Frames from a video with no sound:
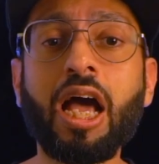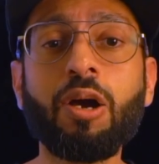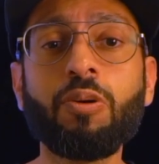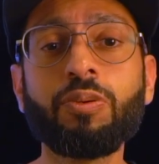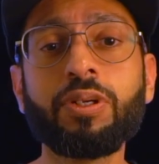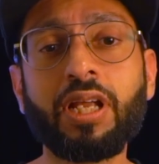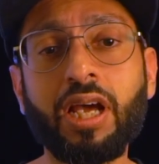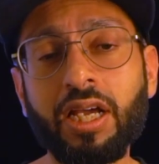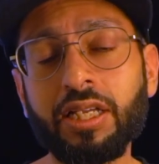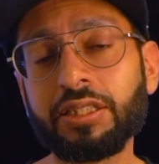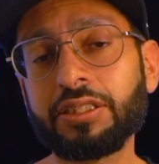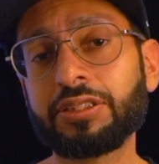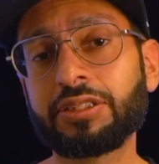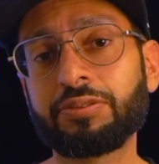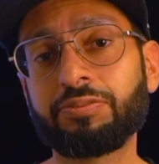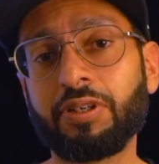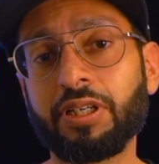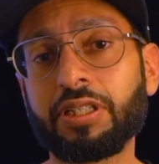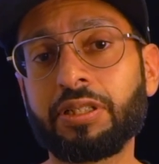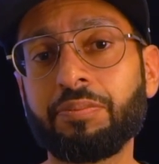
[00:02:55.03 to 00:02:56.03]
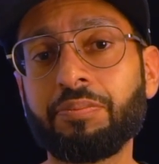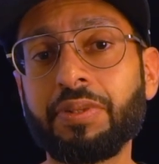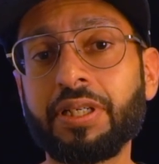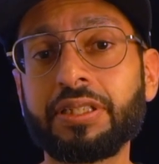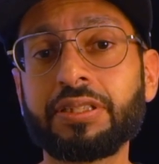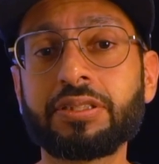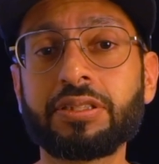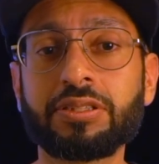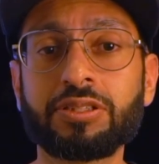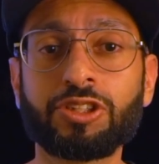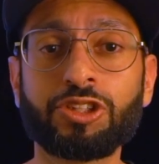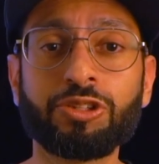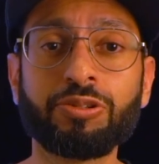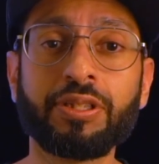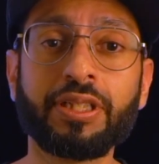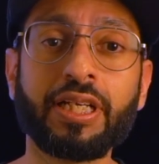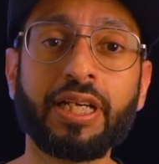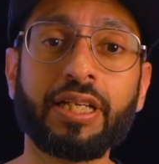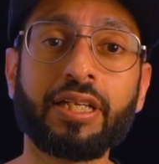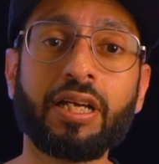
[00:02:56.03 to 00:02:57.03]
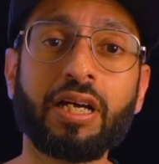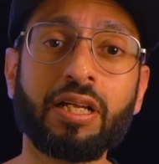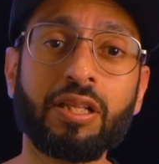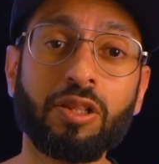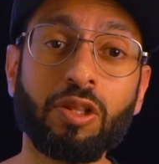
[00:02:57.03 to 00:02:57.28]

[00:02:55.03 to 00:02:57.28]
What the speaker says: I would highly recommend shooting at a